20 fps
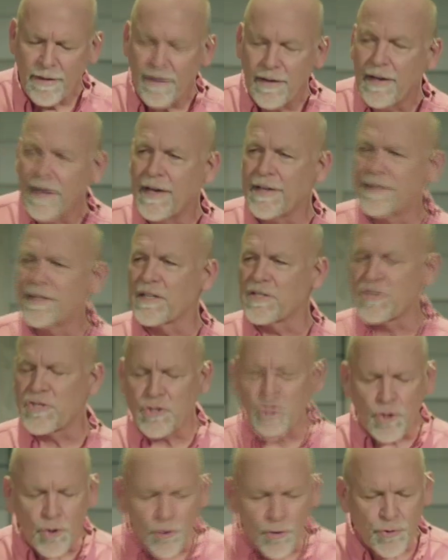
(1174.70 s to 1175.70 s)
It does
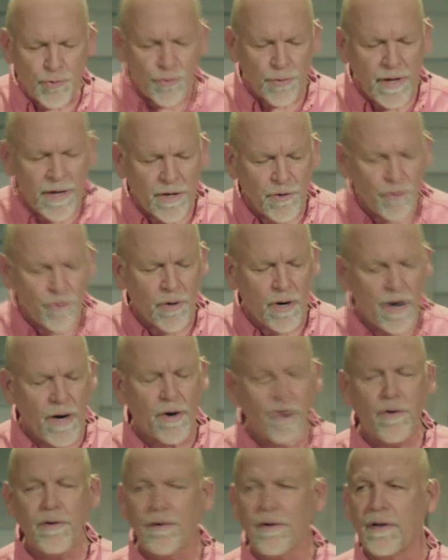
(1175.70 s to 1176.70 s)
surgery on your
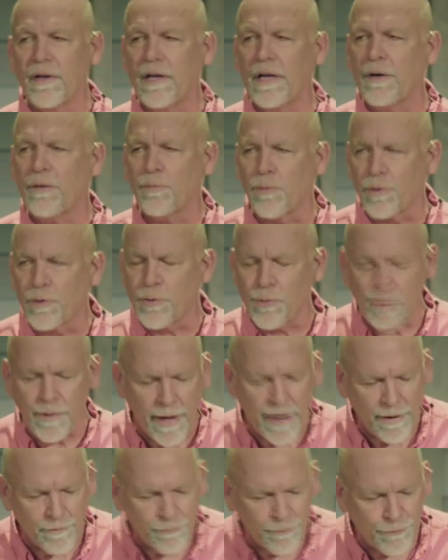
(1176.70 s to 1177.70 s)
heart, it will
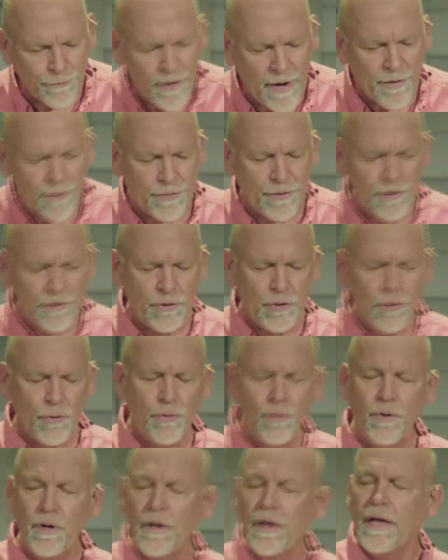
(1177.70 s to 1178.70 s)
create faith in
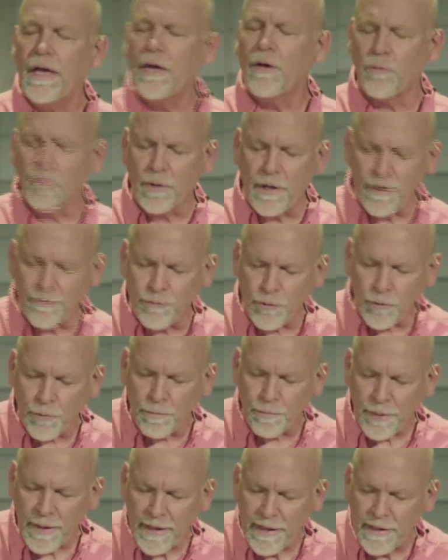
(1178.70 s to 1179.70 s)
you, it will give you
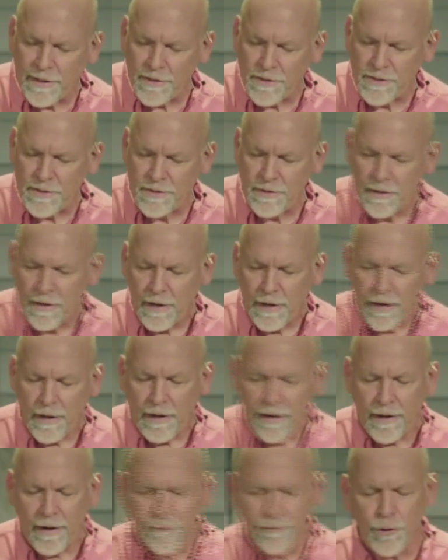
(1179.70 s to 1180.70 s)
peace.
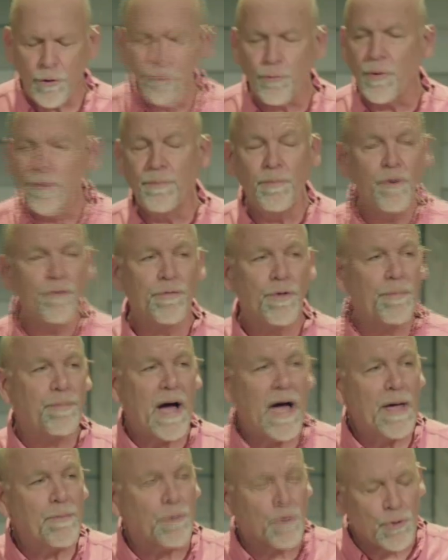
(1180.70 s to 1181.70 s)
If you remove the
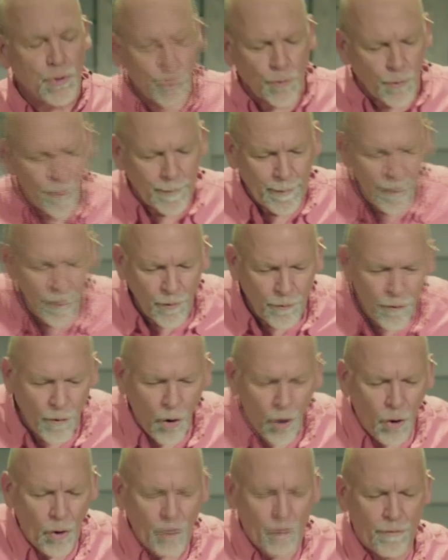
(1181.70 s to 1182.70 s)
Bible, you remove
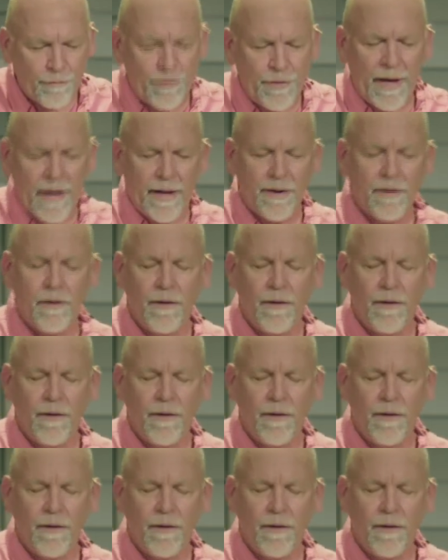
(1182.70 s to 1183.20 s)
all of that.